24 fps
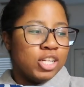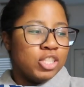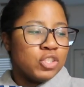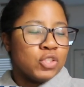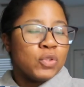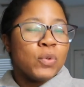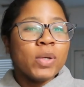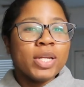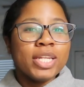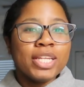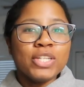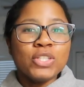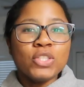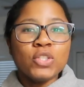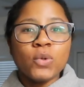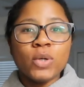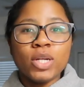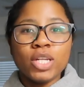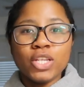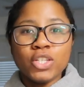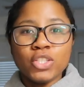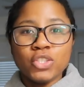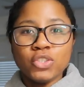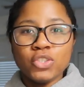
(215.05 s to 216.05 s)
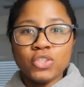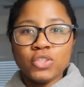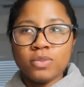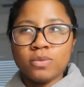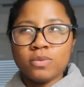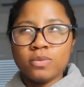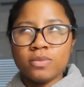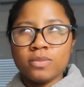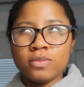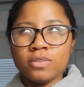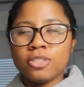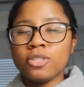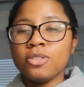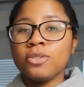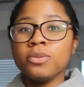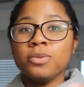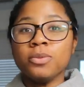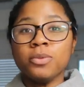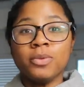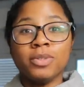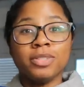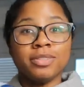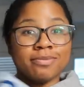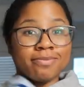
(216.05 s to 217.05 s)
twenty
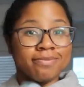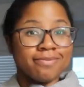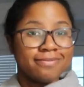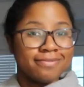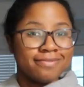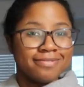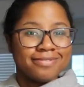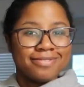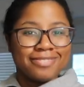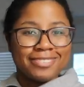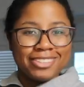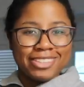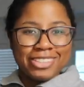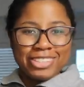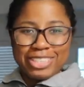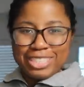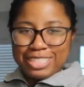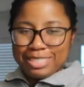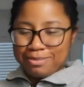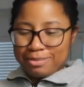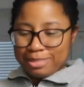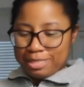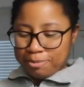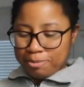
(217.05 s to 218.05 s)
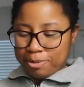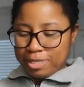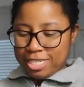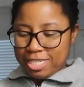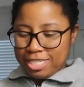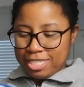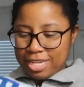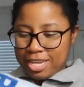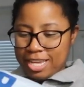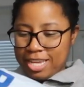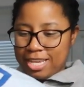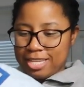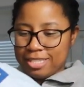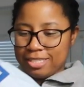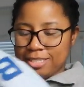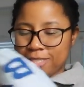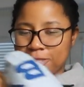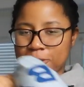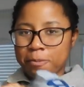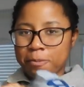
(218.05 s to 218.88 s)
twenty-two Christmas P Js.